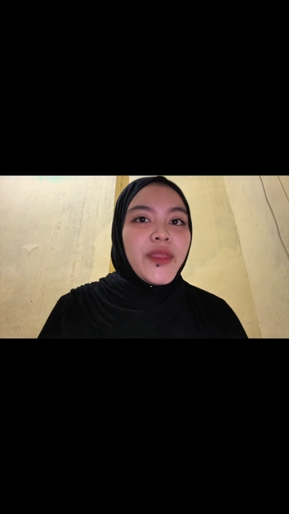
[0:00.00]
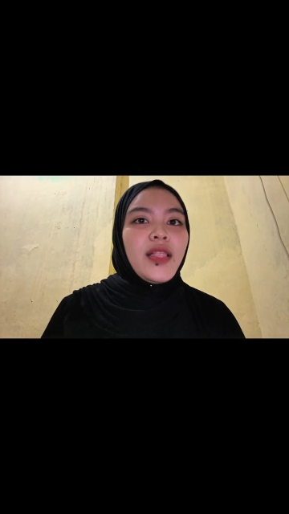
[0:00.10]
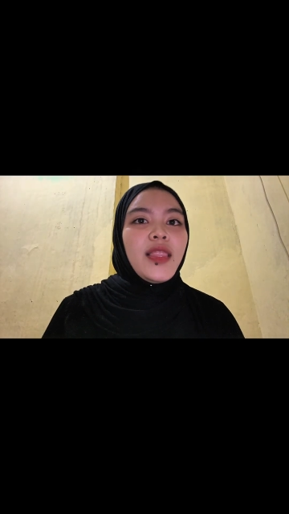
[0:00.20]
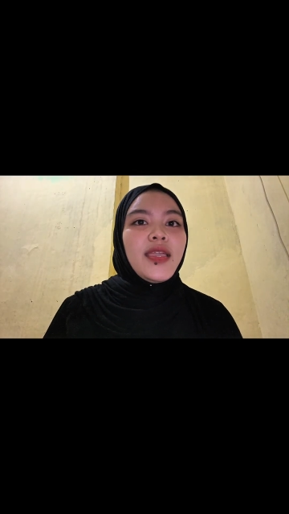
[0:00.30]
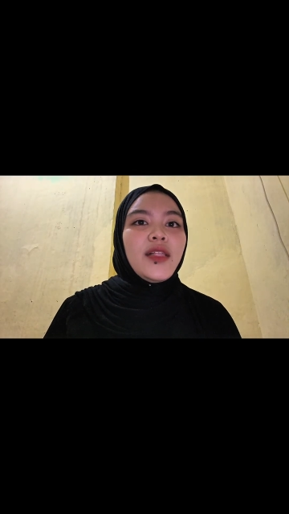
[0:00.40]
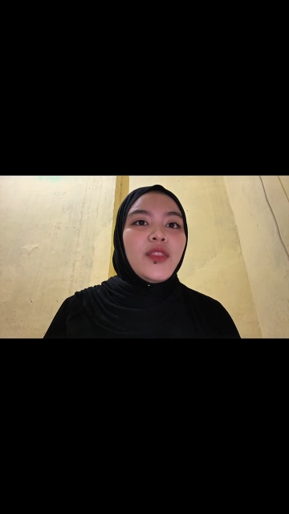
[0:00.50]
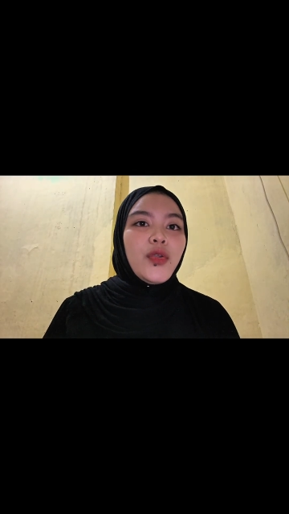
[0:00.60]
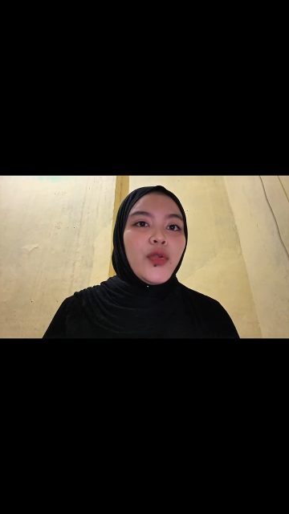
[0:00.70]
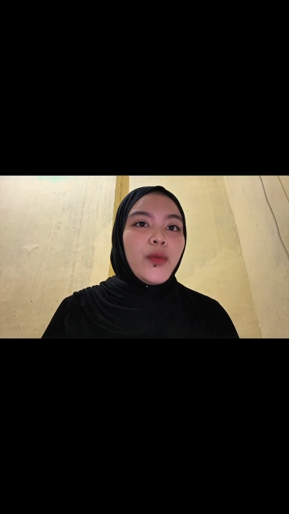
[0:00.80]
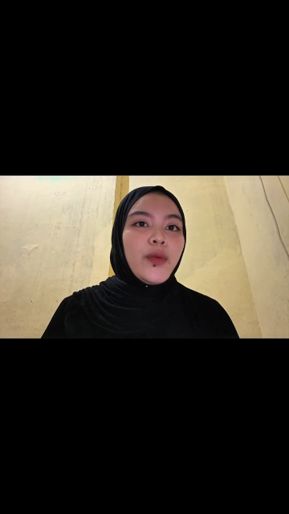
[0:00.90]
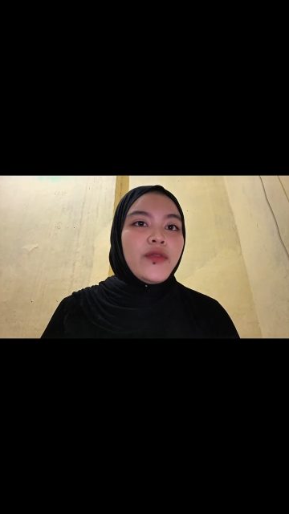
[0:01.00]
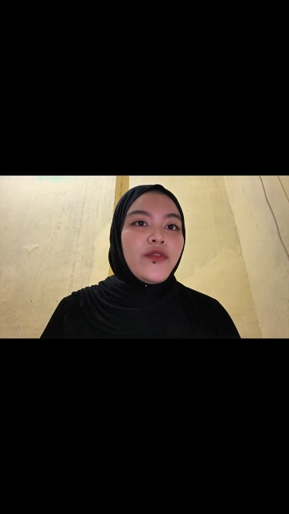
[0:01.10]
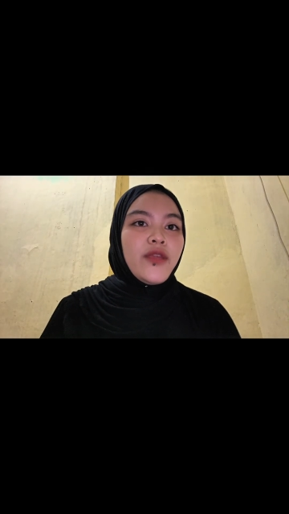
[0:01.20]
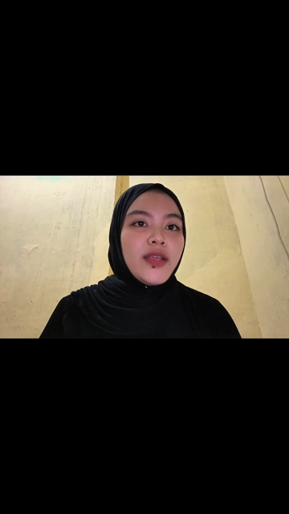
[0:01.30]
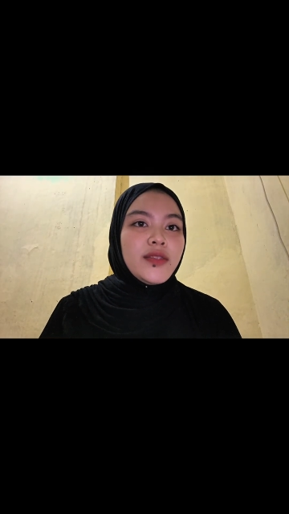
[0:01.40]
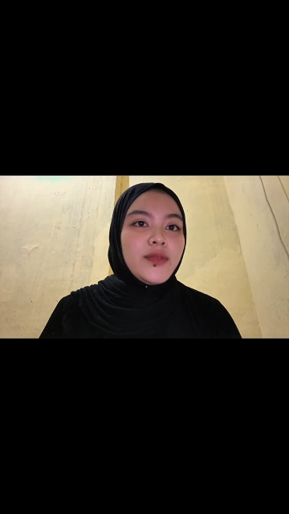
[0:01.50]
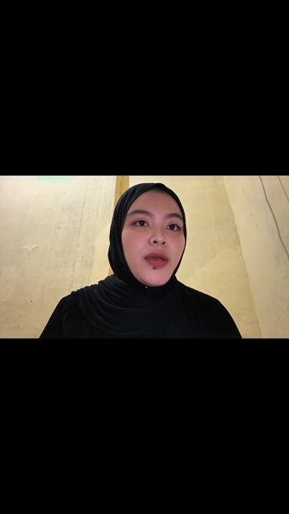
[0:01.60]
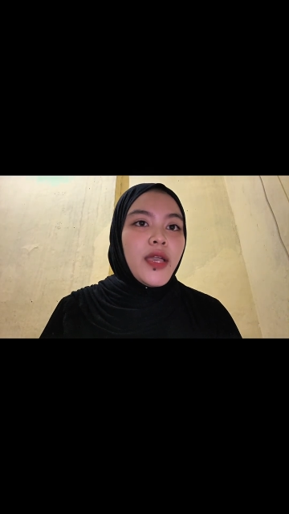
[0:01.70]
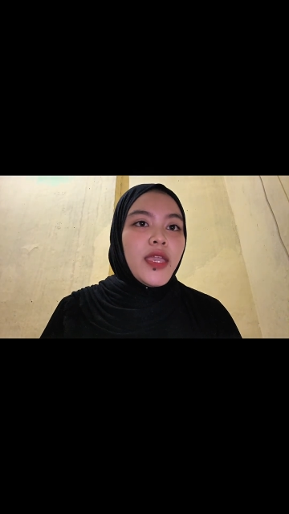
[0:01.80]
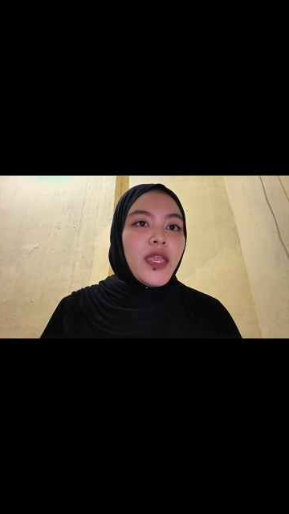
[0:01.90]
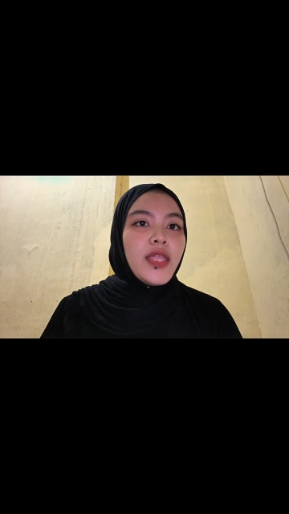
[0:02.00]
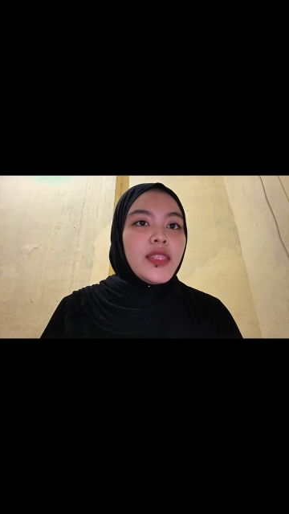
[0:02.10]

a legal document drafted by